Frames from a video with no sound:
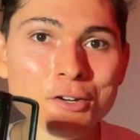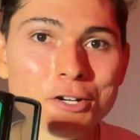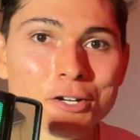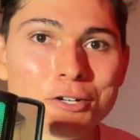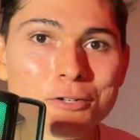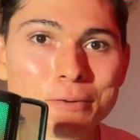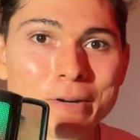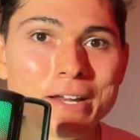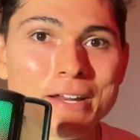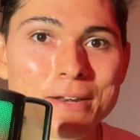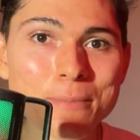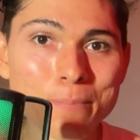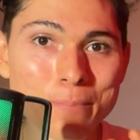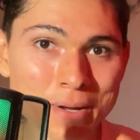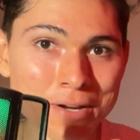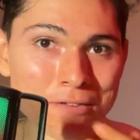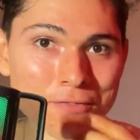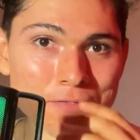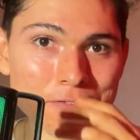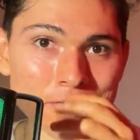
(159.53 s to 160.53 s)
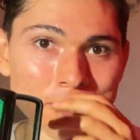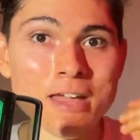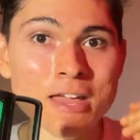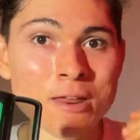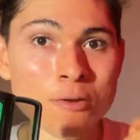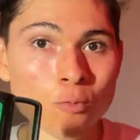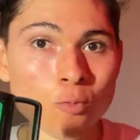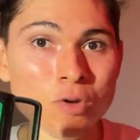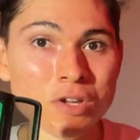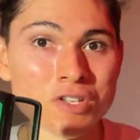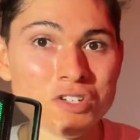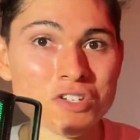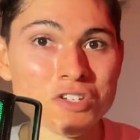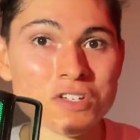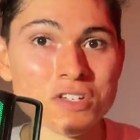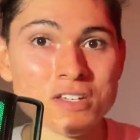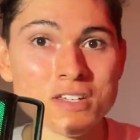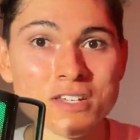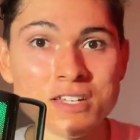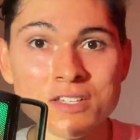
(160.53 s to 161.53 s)
great benefit in which
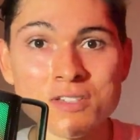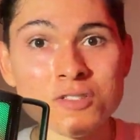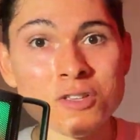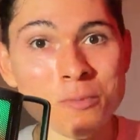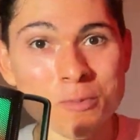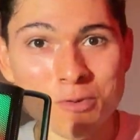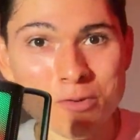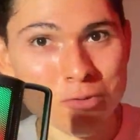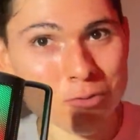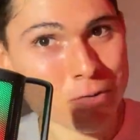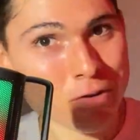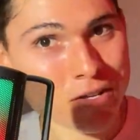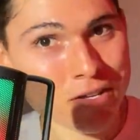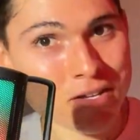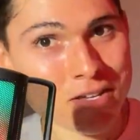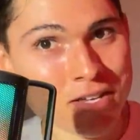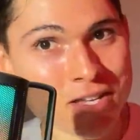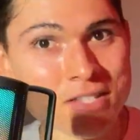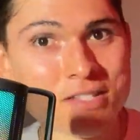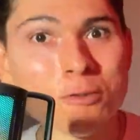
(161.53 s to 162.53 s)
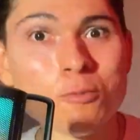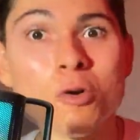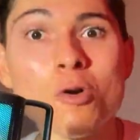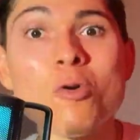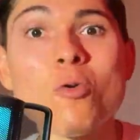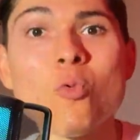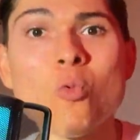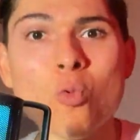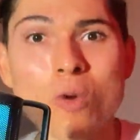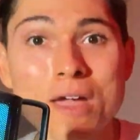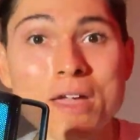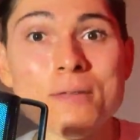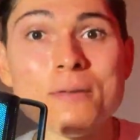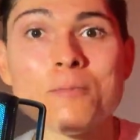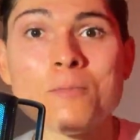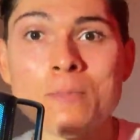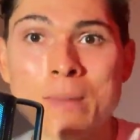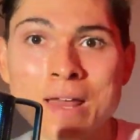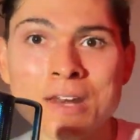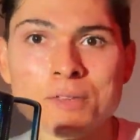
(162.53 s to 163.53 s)
is number three is about weight
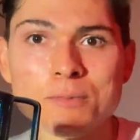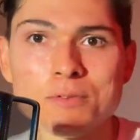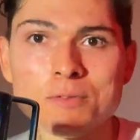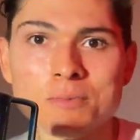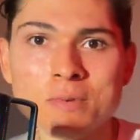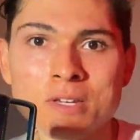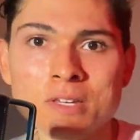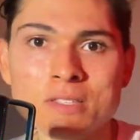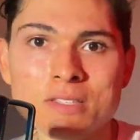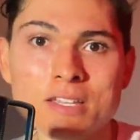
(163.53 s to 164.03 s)
management